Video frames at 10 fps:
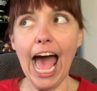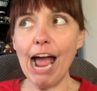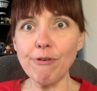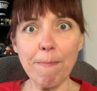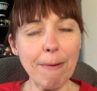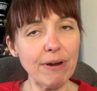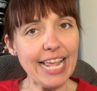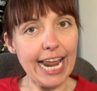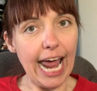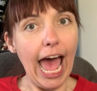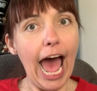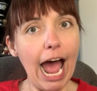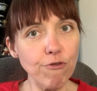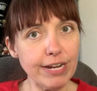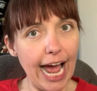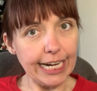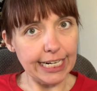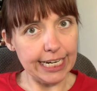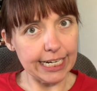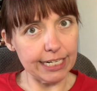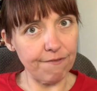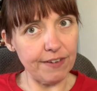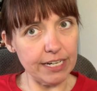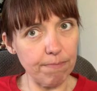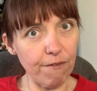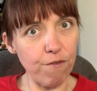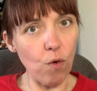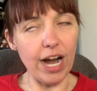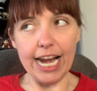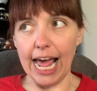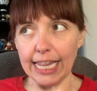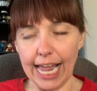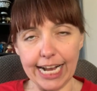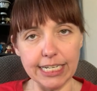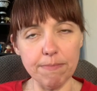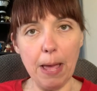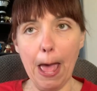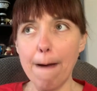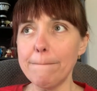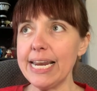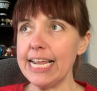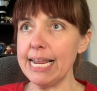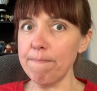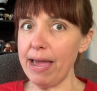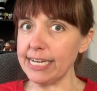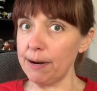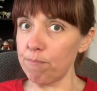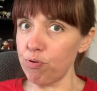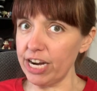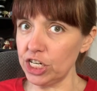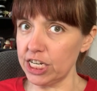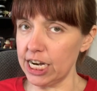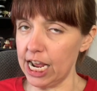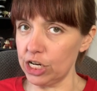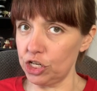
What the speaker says: I remember that I reacted to Govinda before, and I liked him, but he didn't make the impression